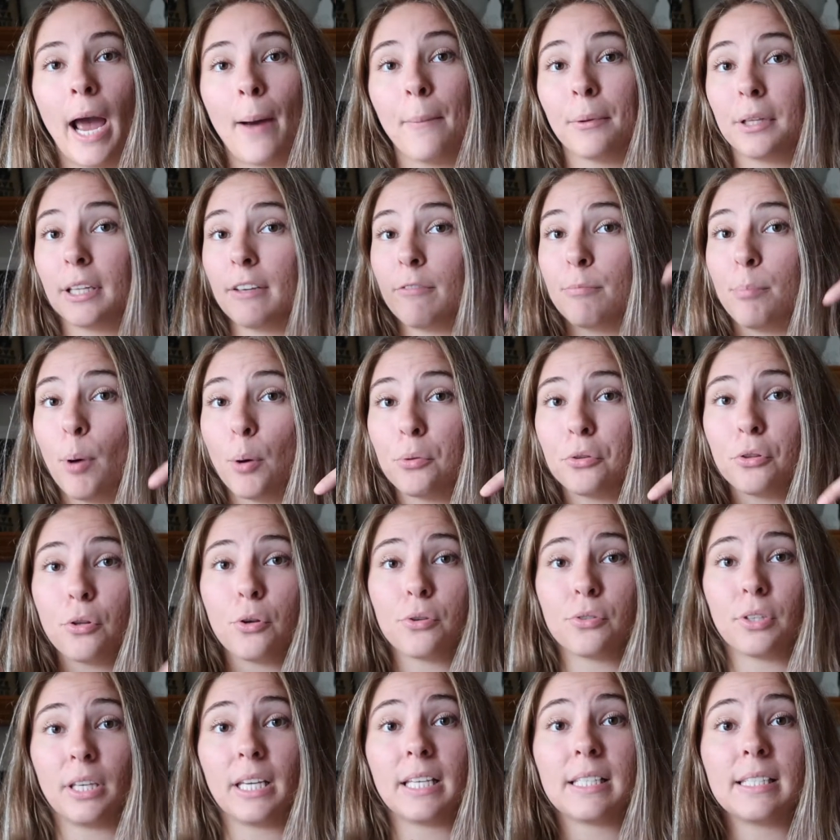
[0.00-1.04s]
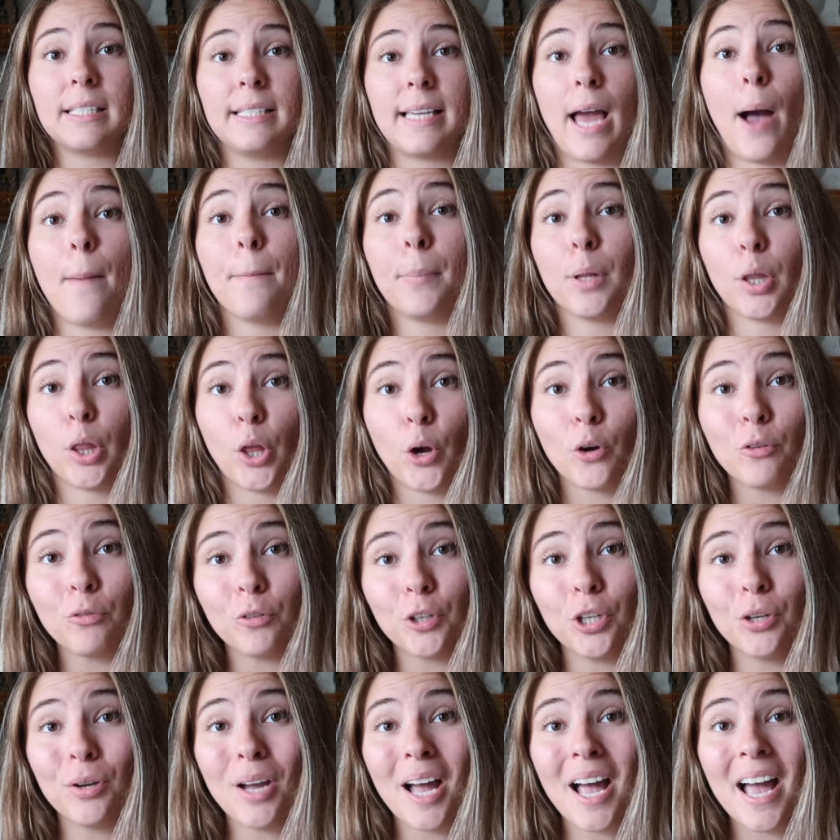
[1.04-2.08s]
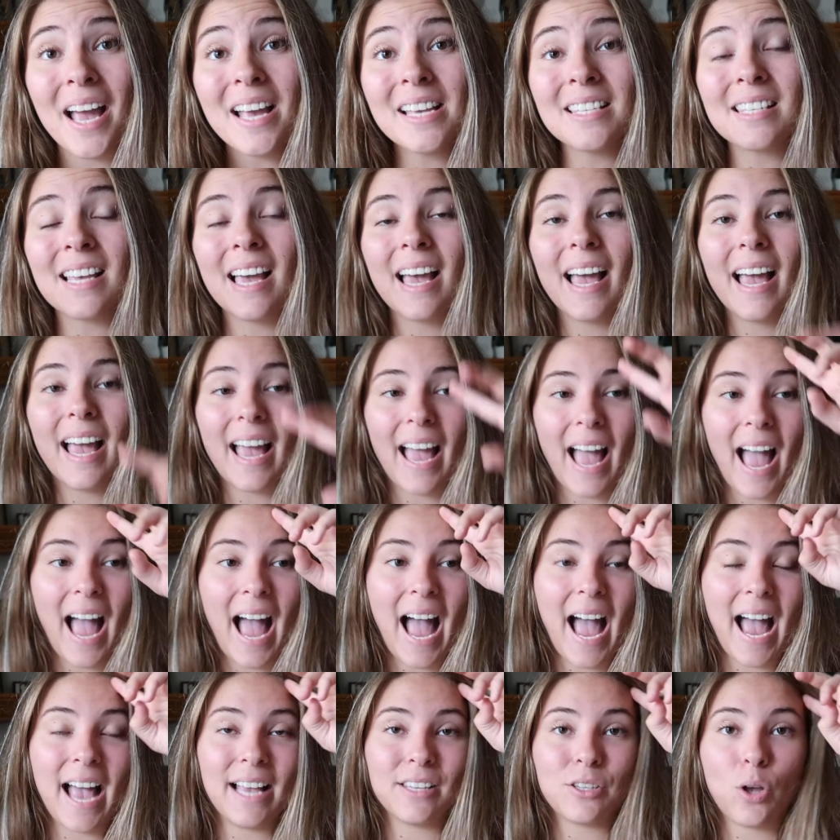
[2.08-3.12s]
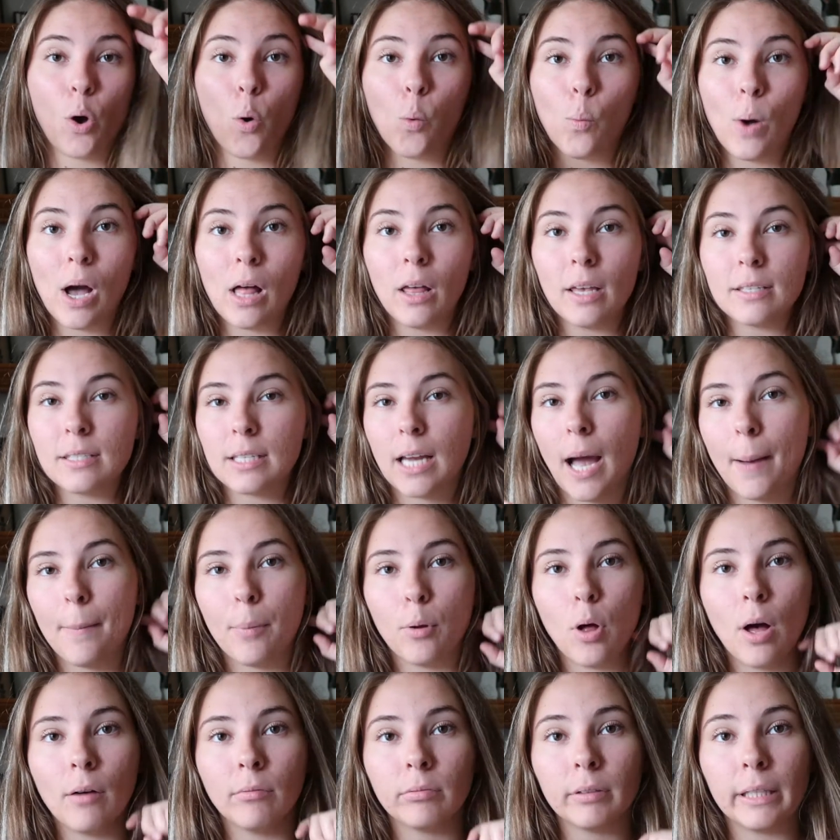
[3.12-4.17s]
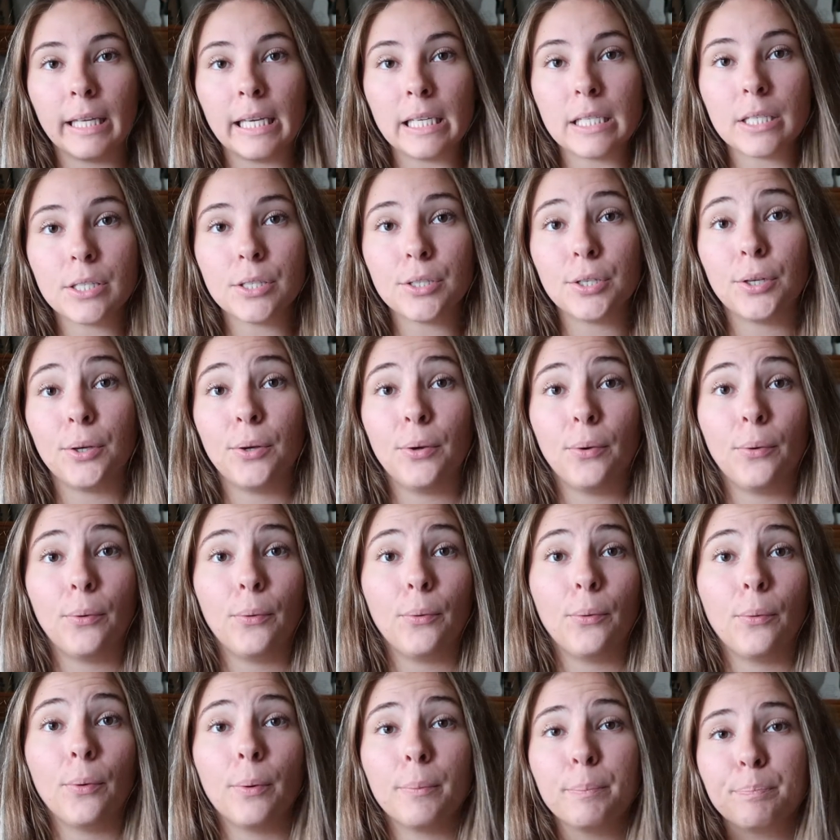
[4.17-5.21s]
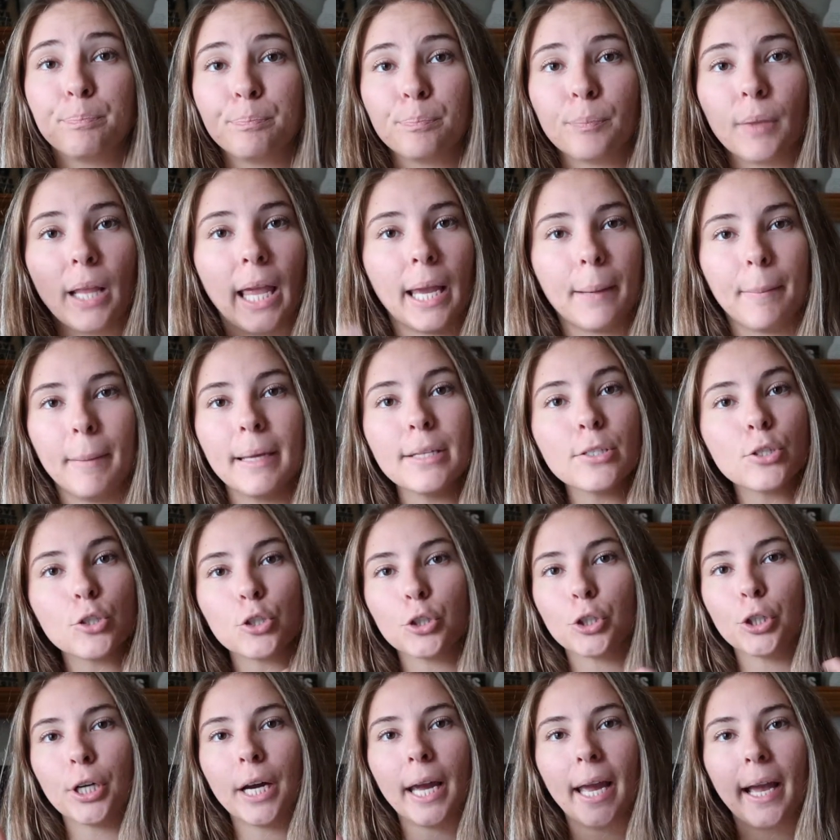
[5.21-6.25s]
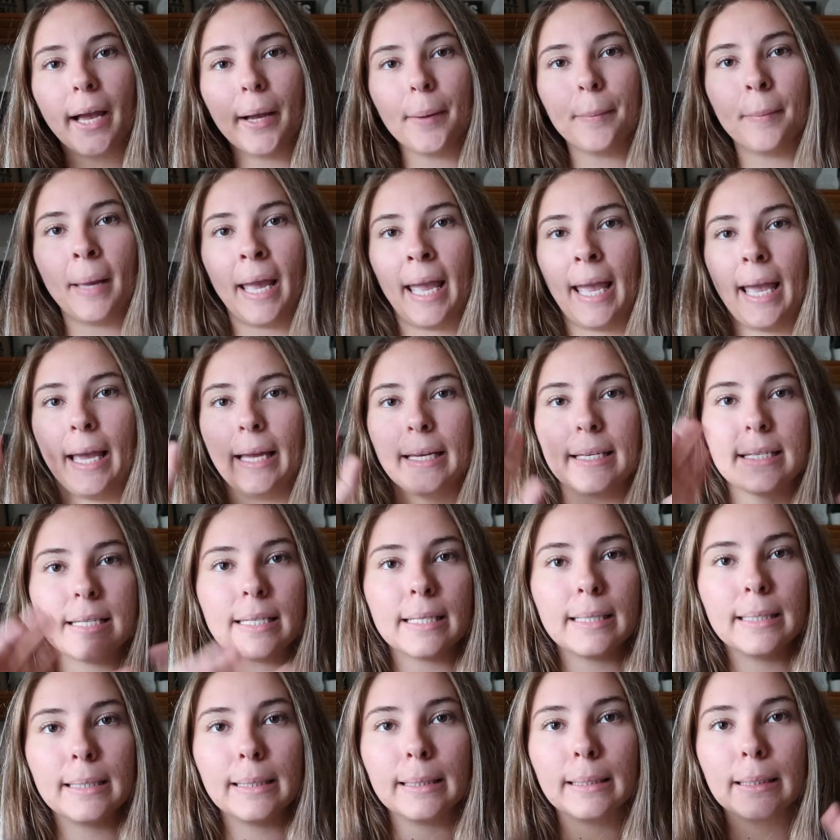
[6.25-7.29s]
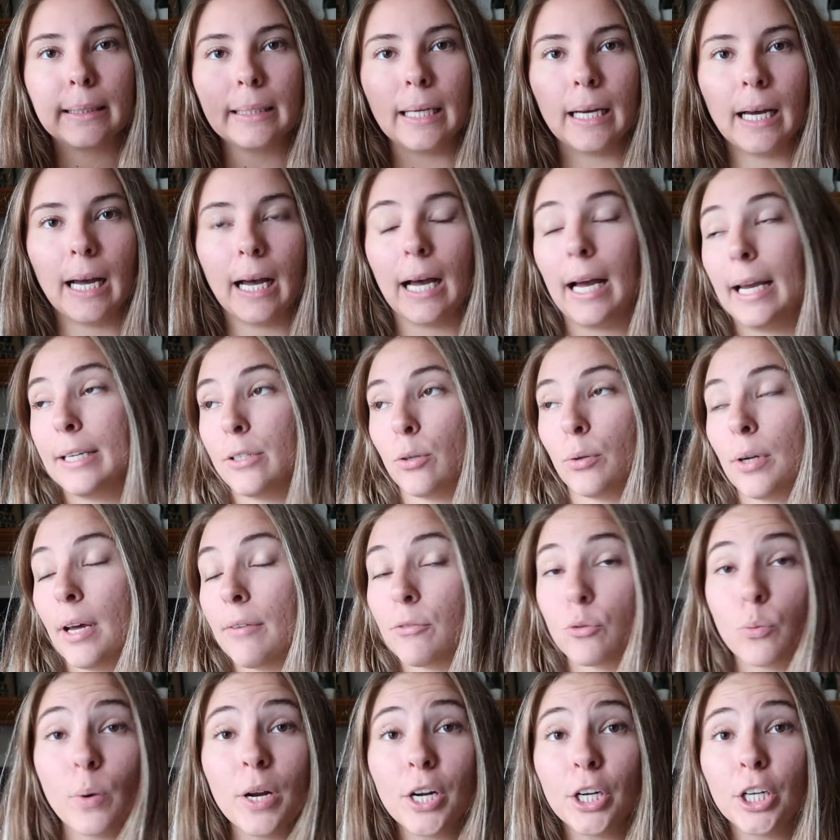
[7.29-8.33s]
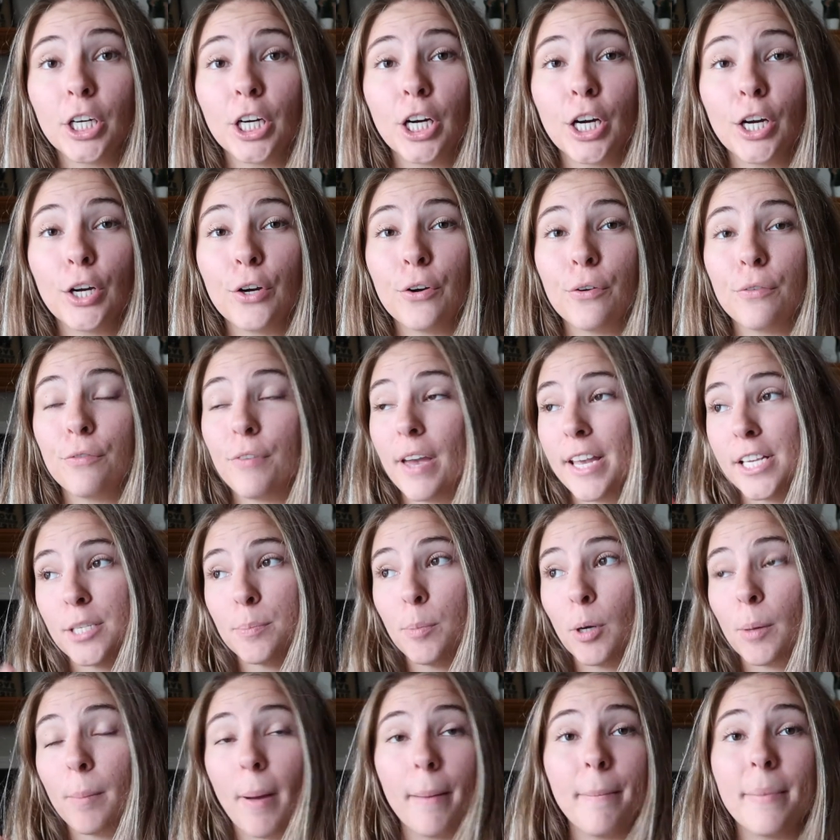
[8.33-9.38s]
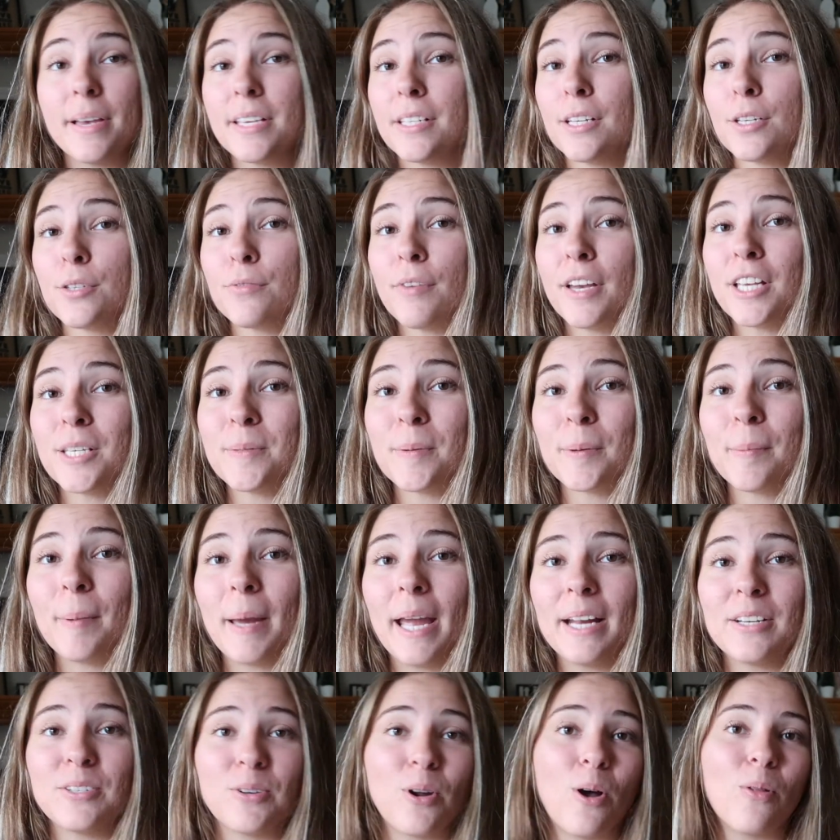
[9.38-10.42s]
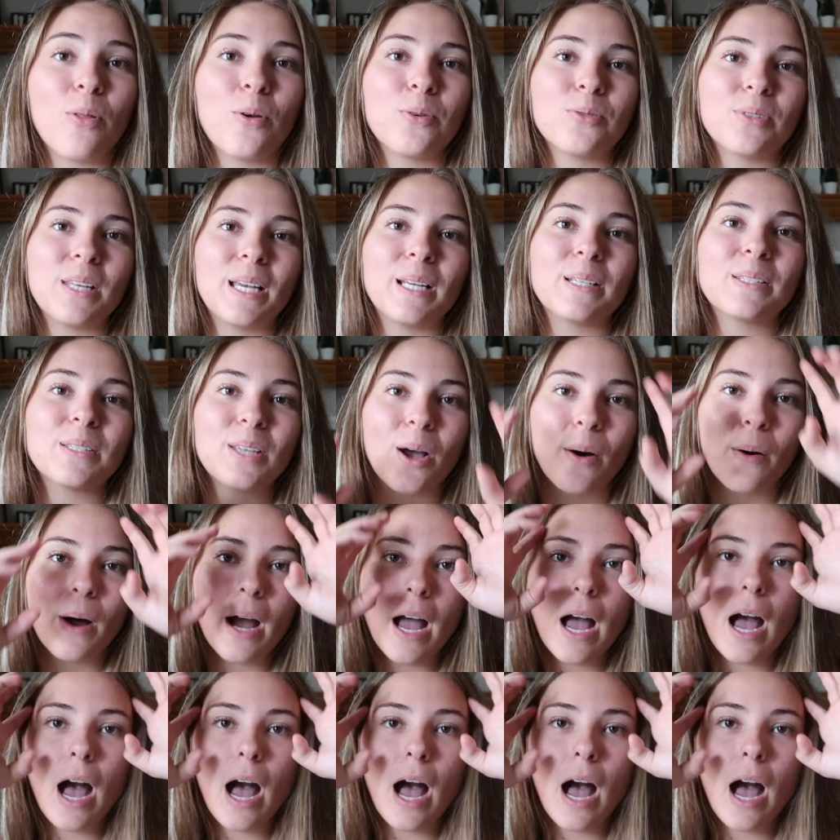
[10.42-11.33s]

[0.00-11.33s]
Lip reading: I will leave both of those links down below for you guys, as well as a couple of links to like my Instagram, and I don't have Twitter, Facebook, my business Facebook page, and all those things. So